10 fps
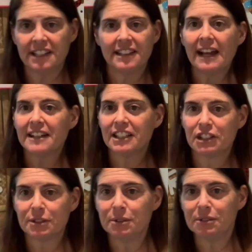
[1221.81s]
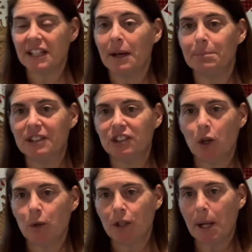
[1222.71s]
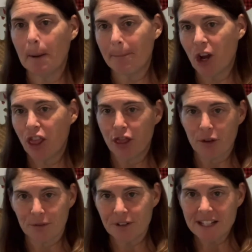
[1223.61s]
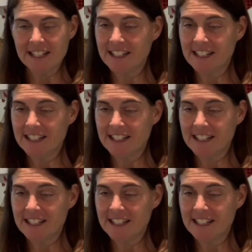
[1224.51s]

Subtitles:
That concludes episode number 3.